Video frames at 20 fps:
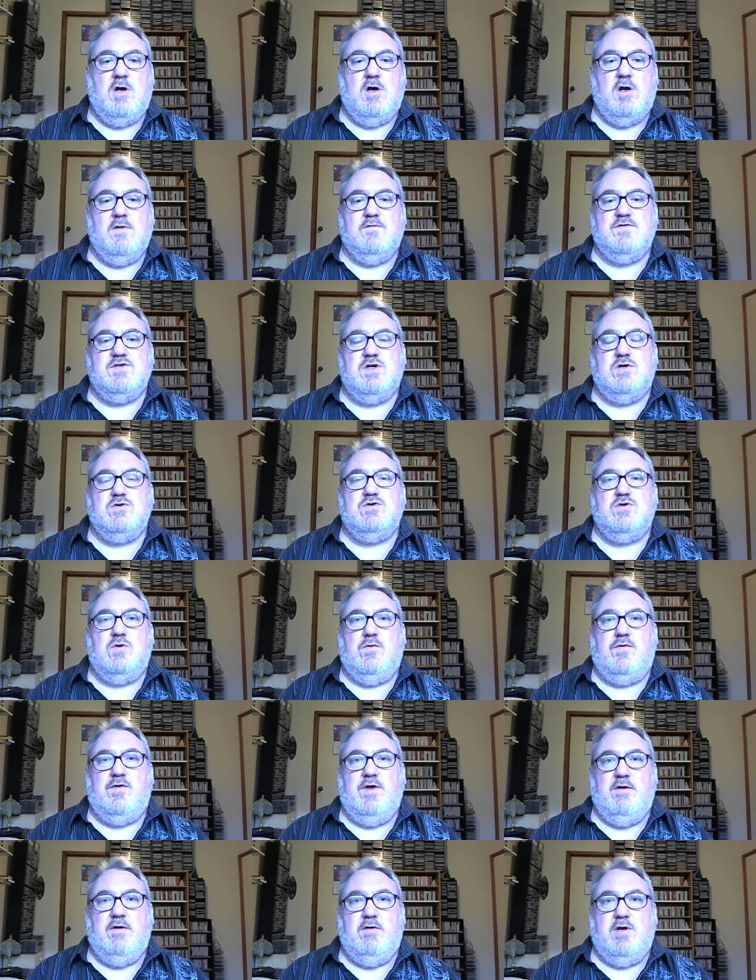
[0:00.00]
of Social
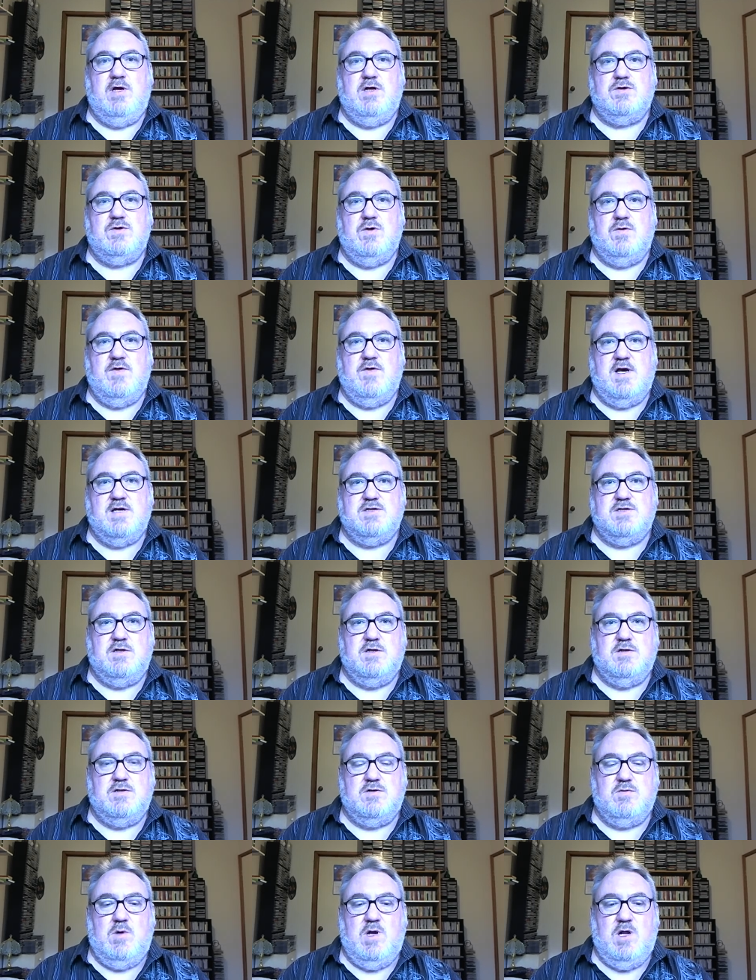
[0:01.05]
Theory in
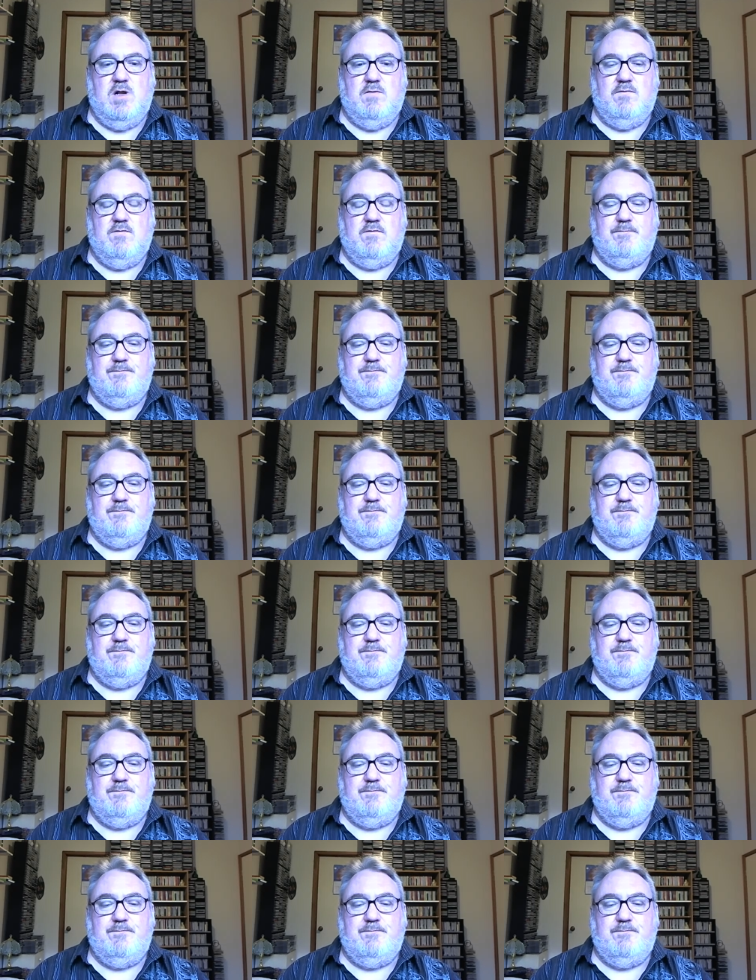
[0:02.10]
2012.